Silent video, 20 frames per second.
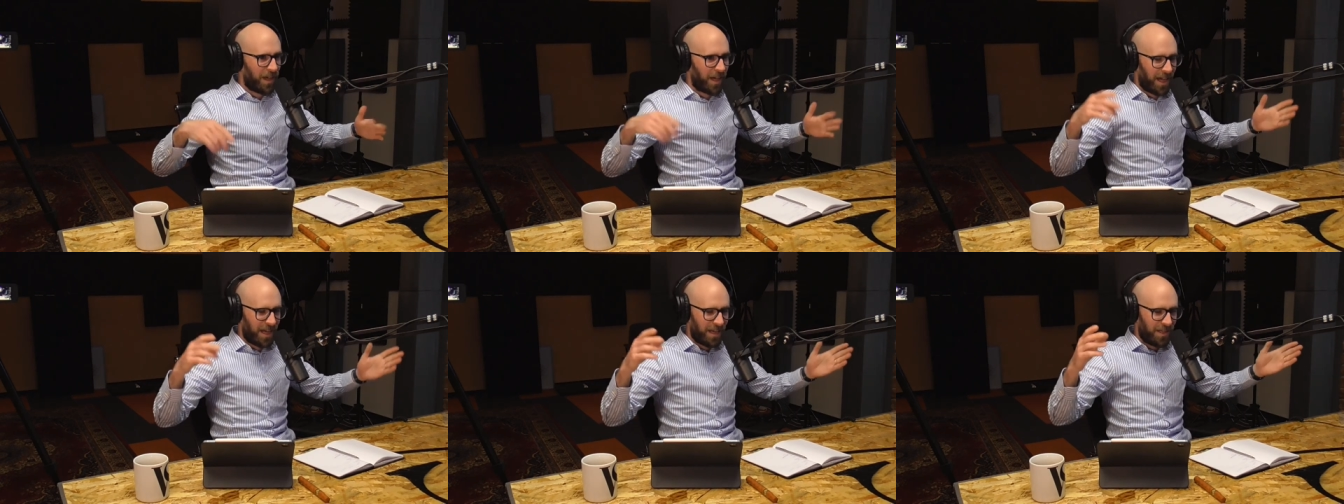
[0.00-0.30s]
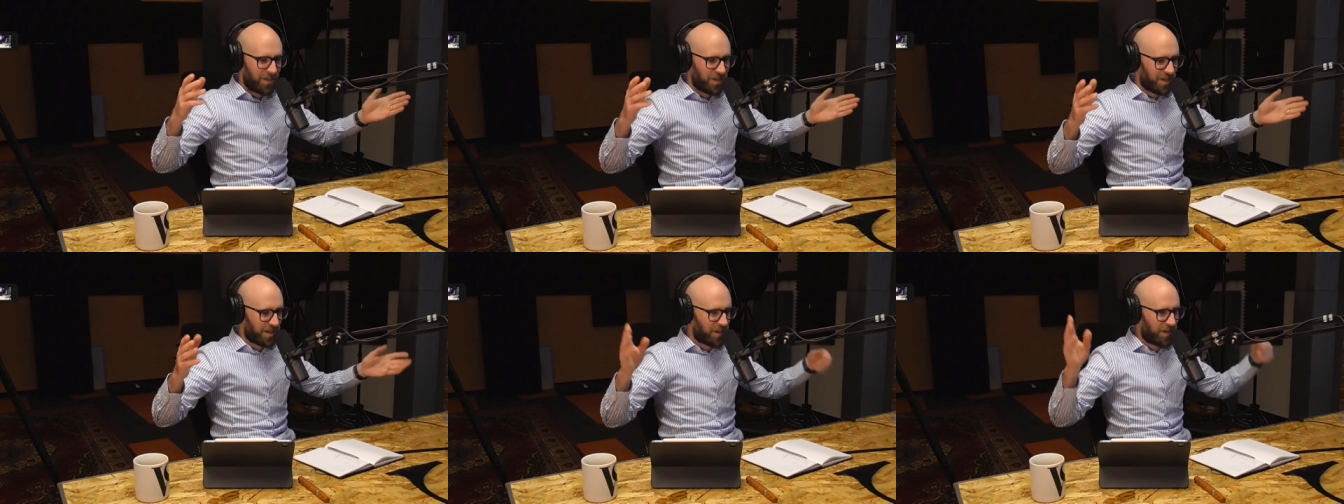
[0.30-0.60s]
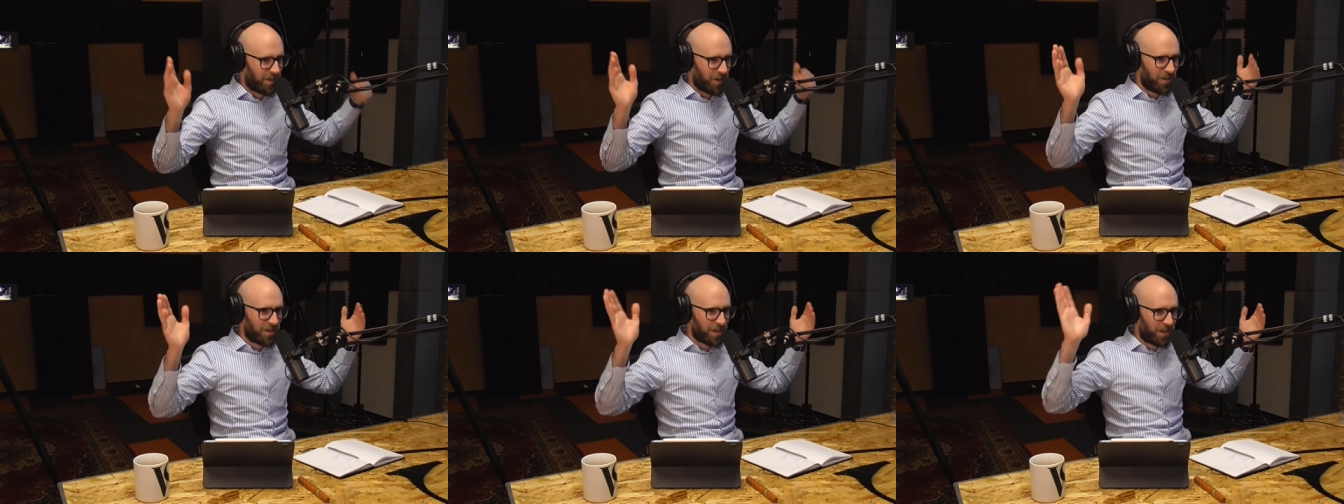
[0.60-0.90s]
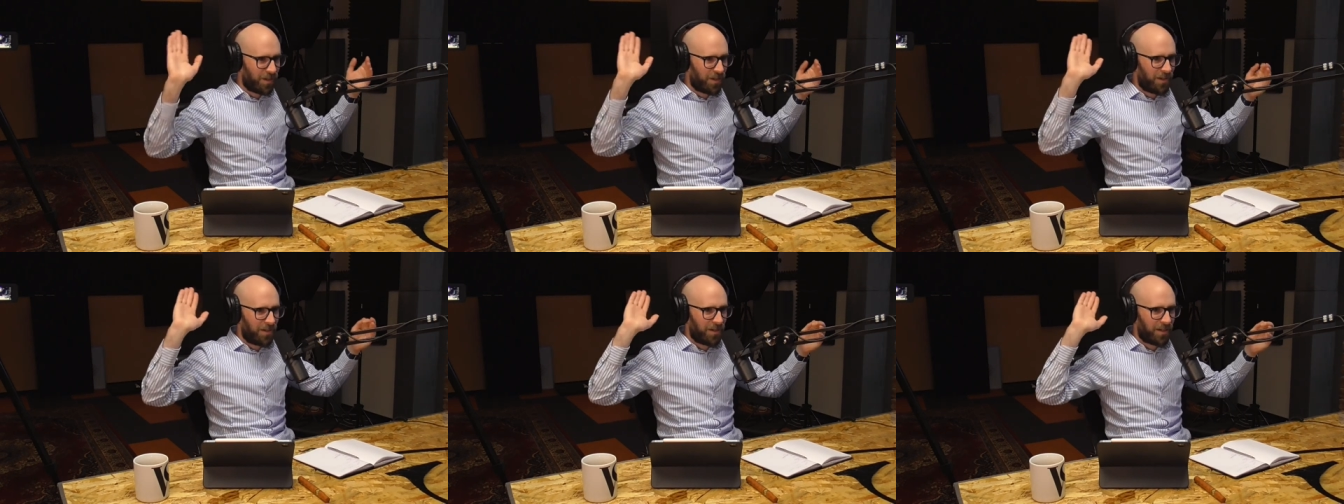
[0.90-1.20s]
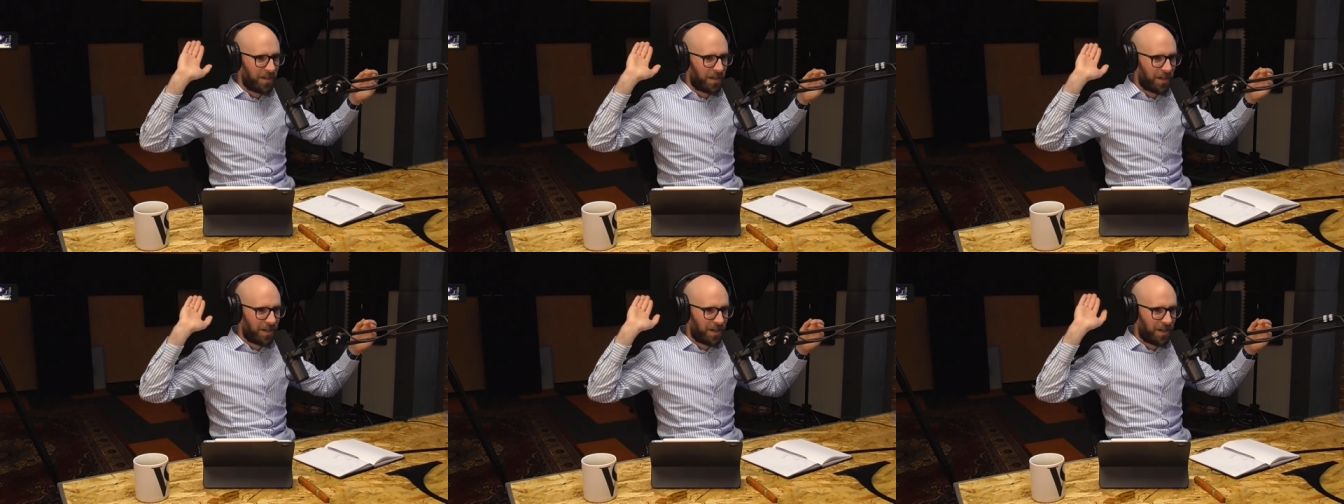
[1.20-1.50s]
And it just goes
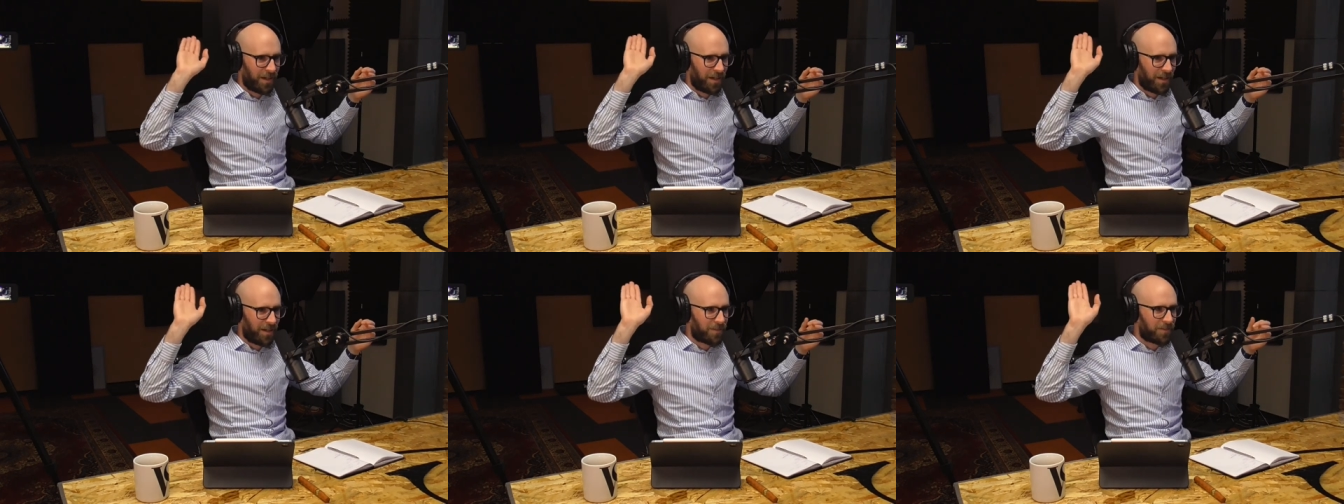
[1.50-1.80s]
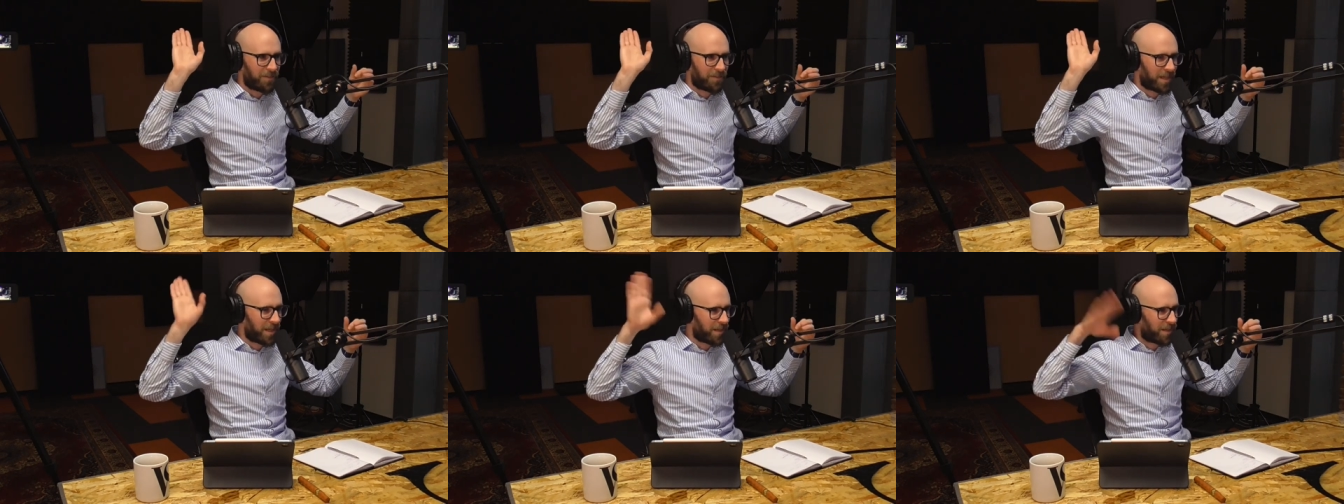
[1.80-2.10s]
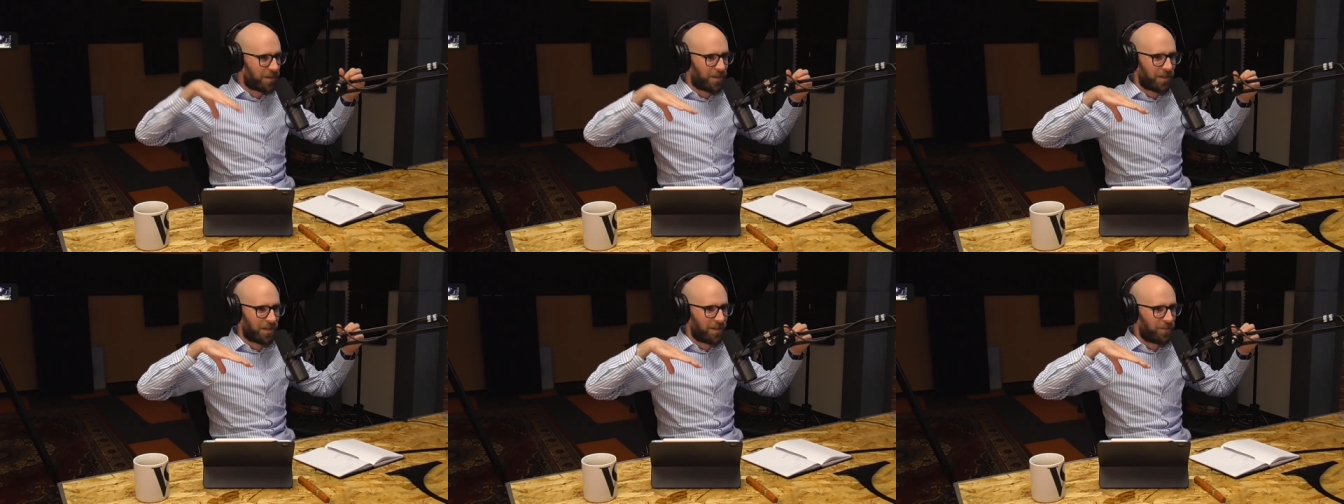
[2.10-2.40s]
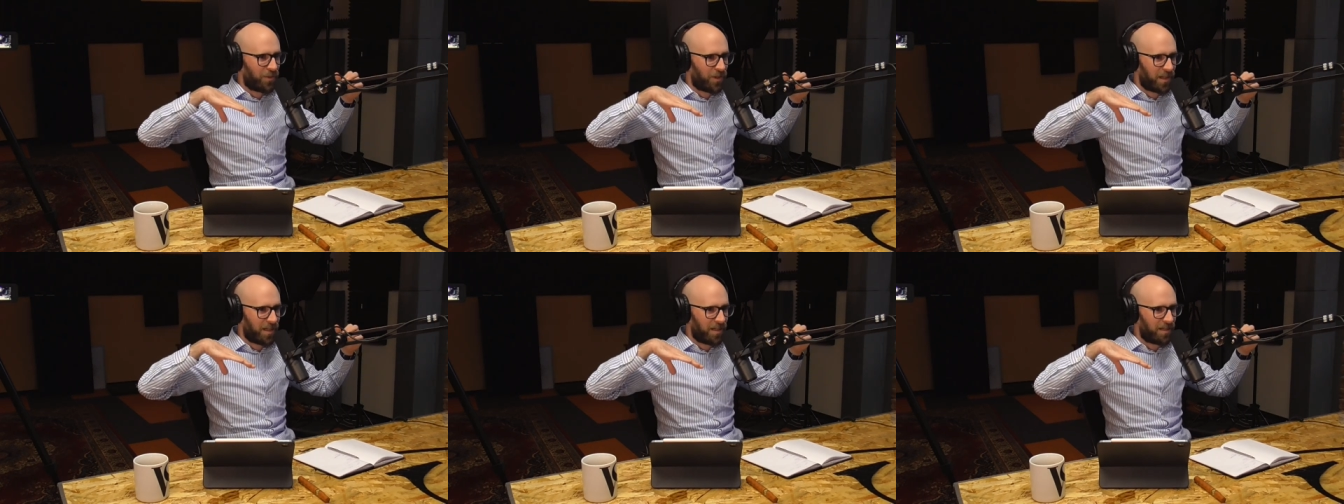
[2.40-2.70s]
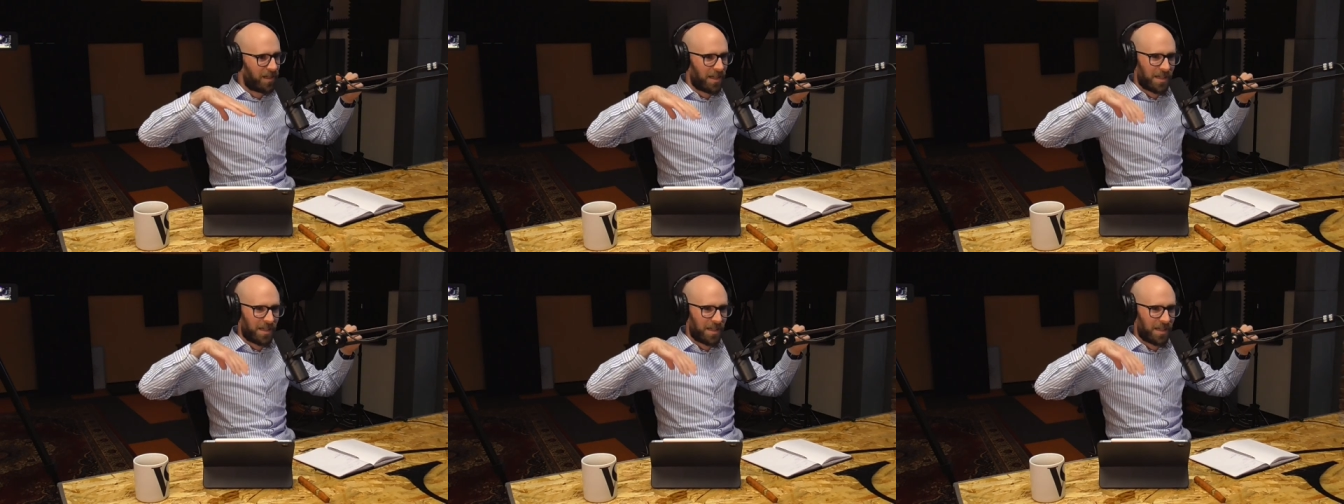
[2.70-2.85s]
on 6 o'clock in the morning.